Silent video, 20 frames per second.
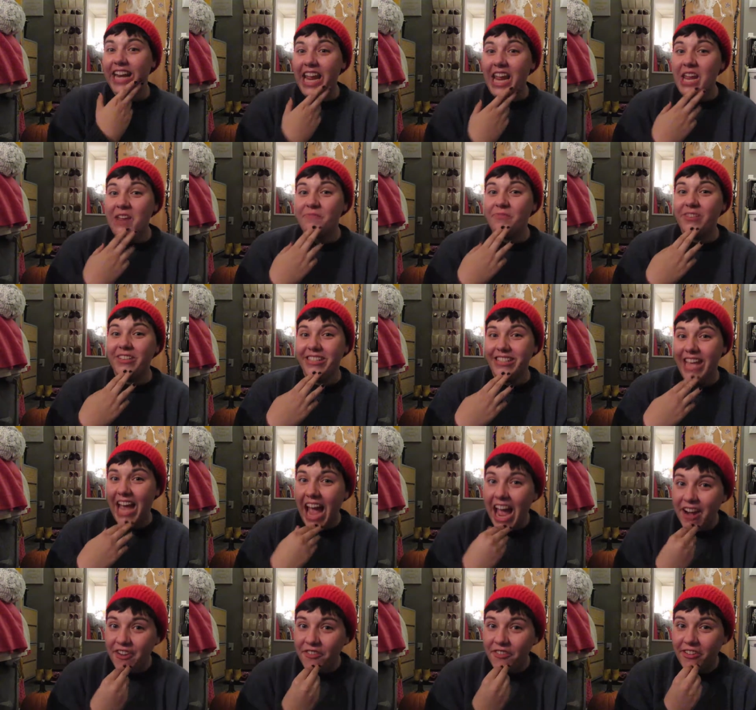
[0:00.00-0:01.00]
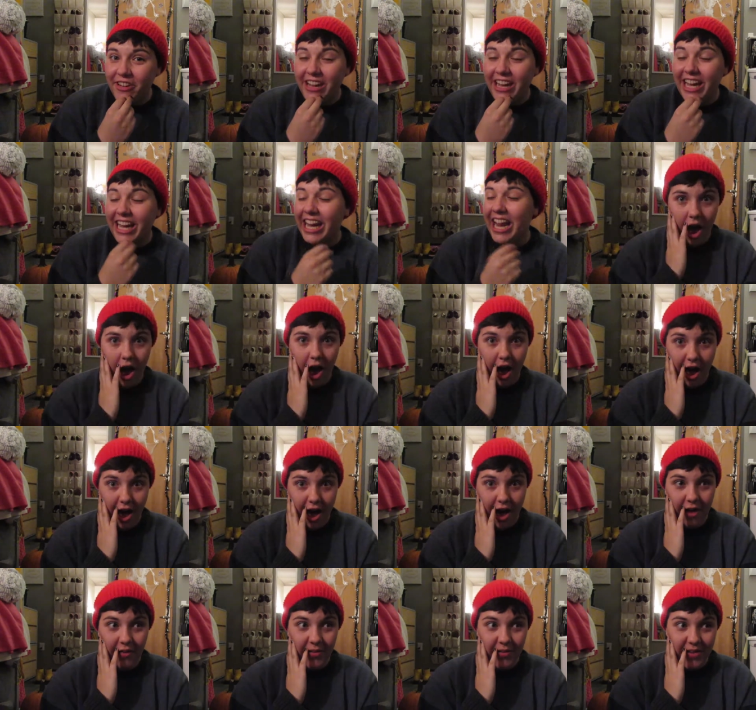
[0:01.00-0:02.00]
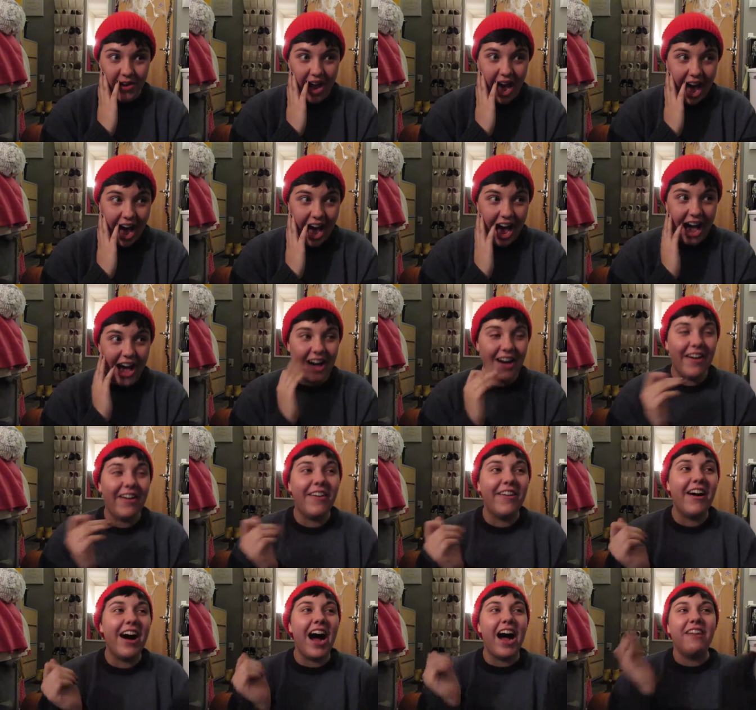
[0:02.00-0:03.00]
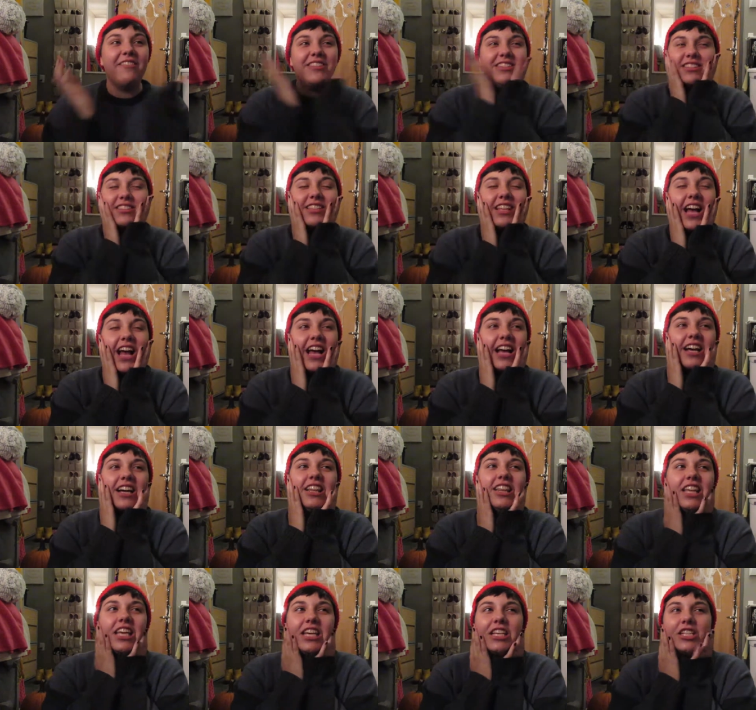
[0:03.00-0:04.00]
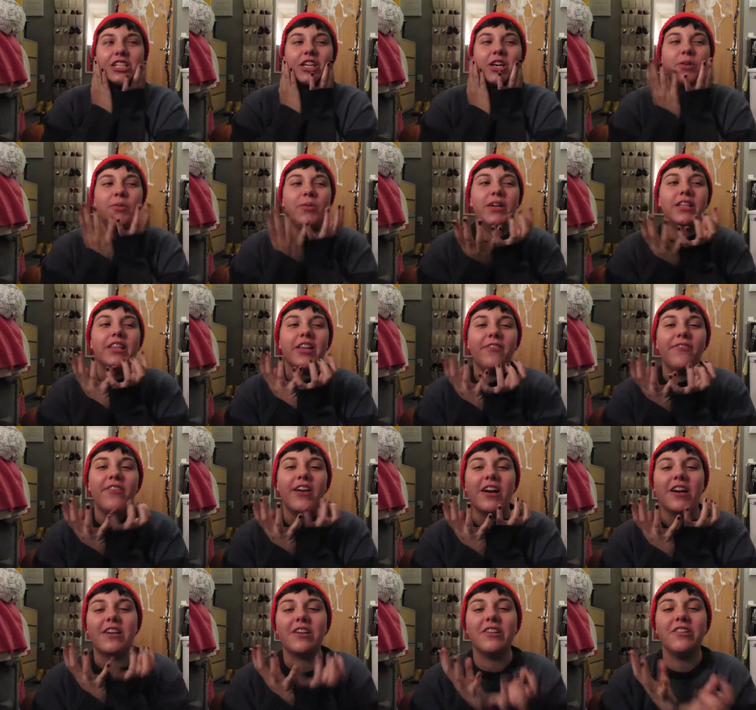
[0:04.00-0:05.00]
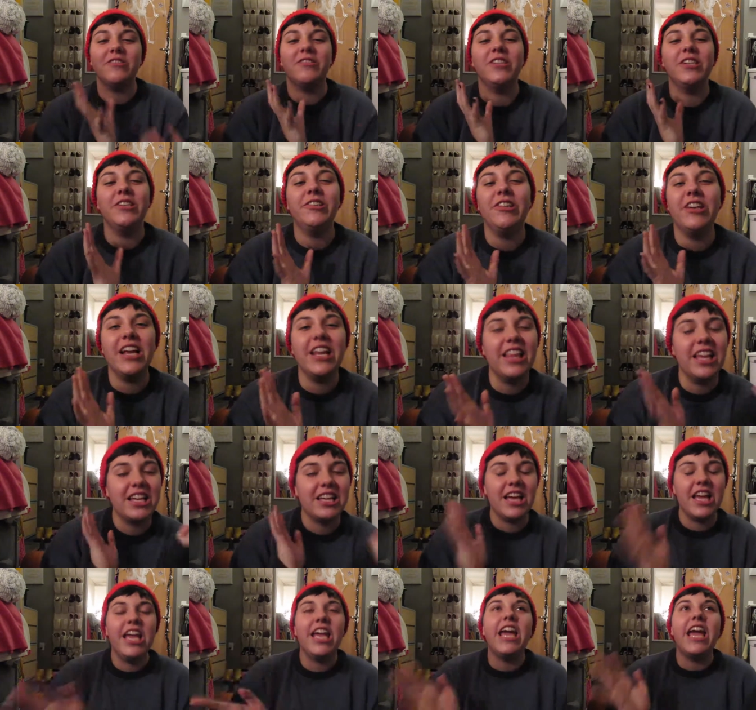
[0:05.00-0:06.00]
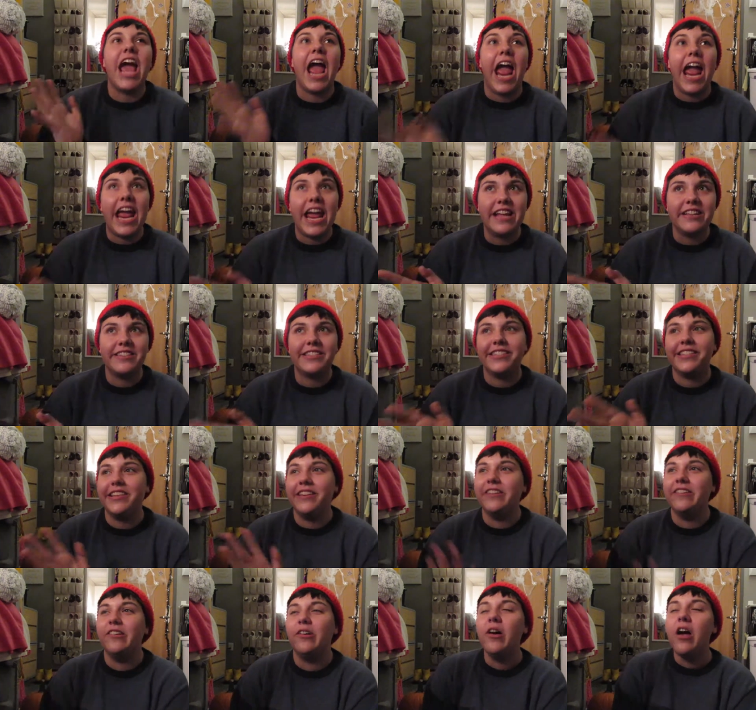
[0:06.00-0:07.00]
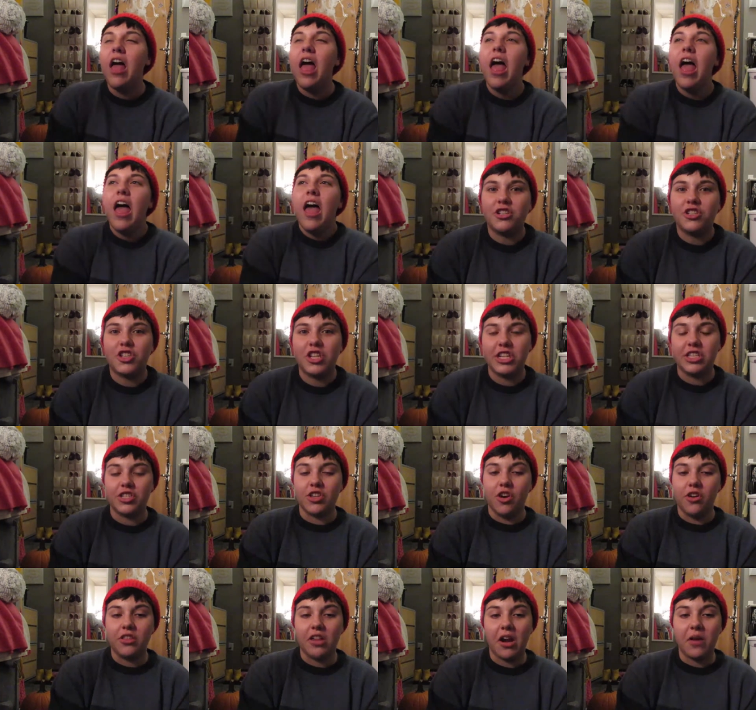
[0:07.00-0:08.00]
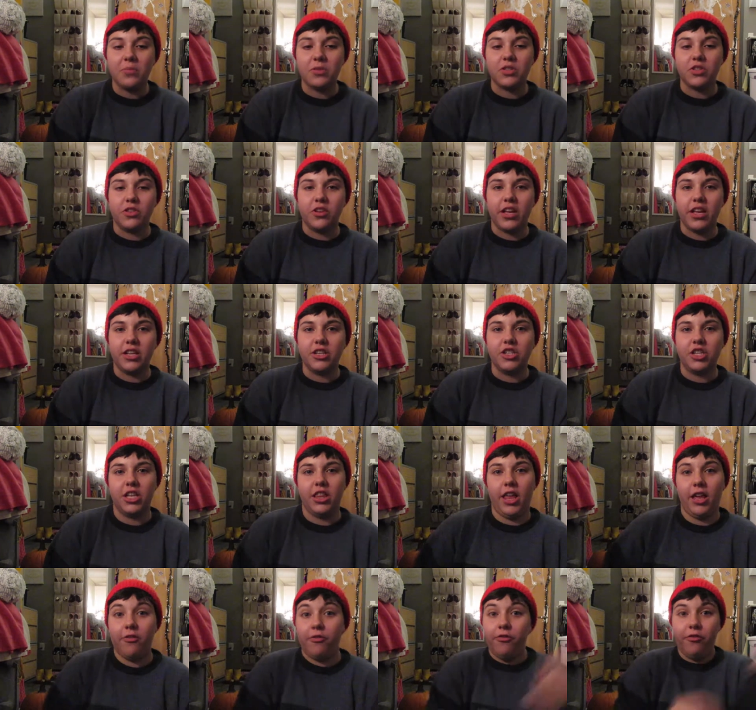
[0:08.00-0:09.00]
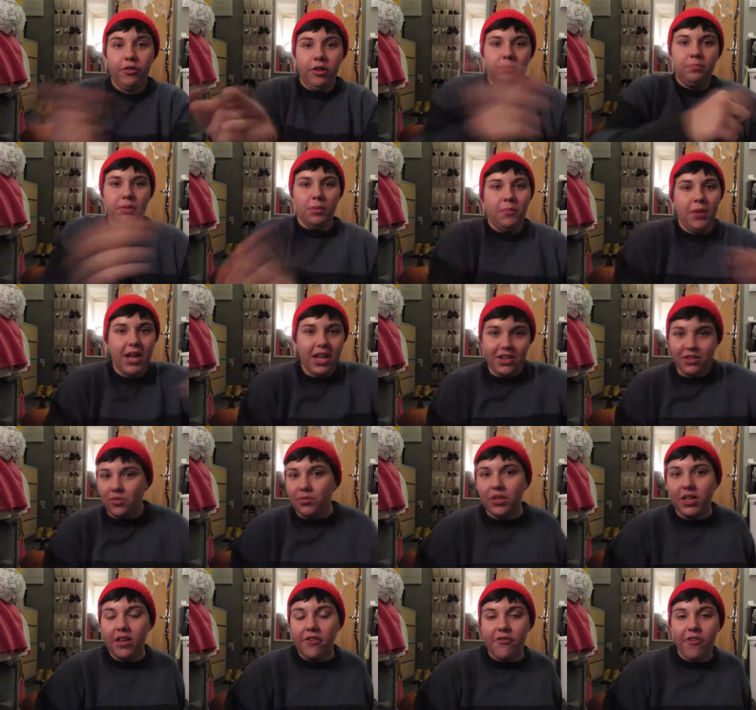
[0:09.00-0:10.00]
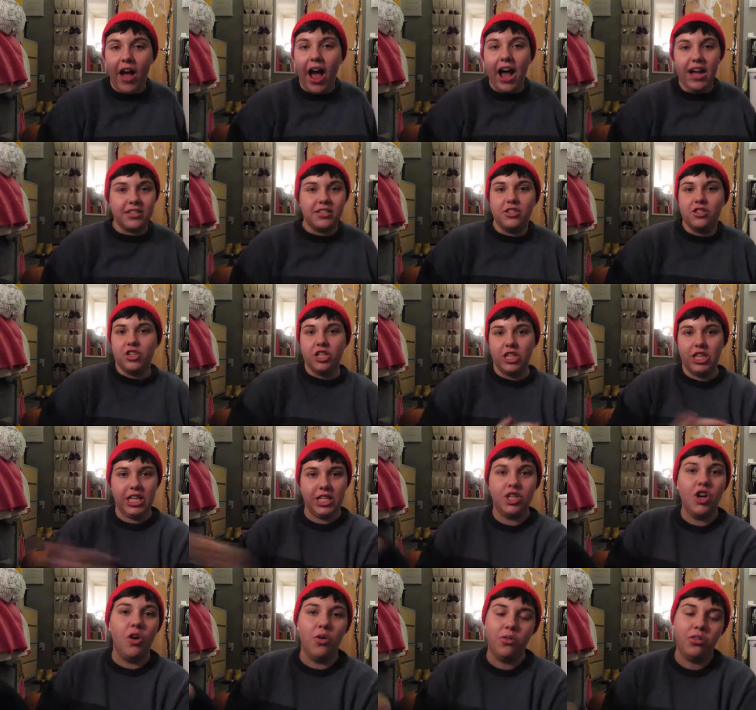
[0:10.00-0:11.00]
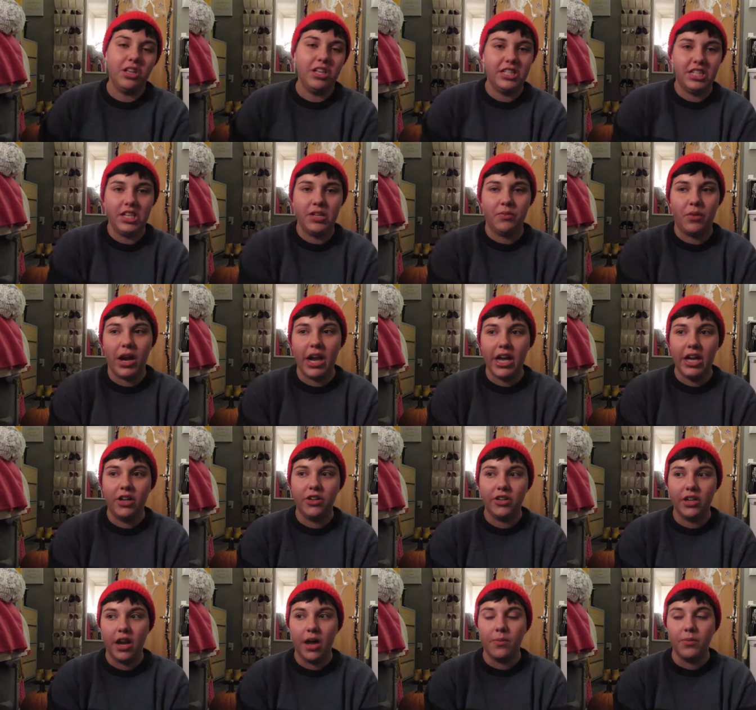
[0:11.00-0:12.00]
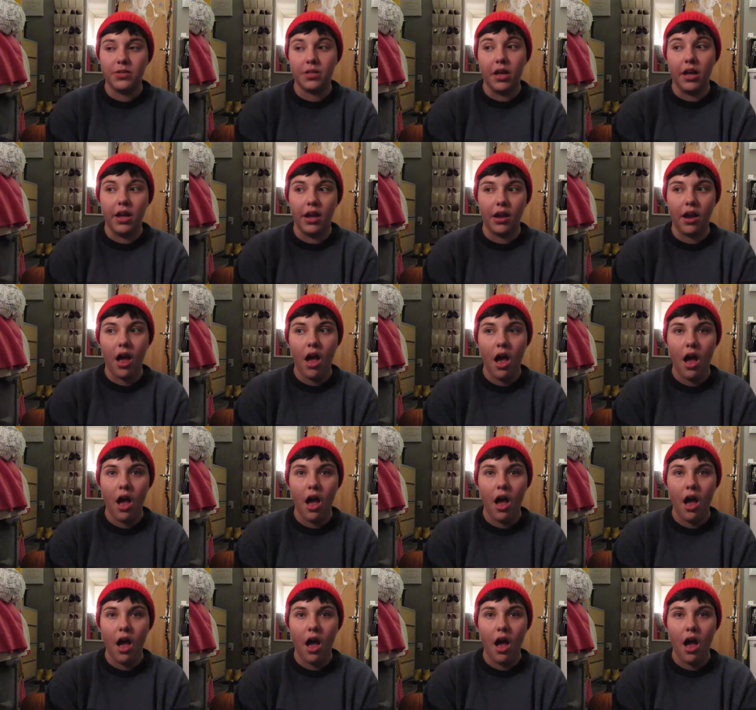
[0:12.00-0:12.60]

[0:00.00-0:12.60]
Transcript: name was Henry. Oh no! I was like, Alicia, what the fuck are you doing? Like, he hates you. She saw that I was looking and she like flipped the page really fast and she like totally derailed, and I was like,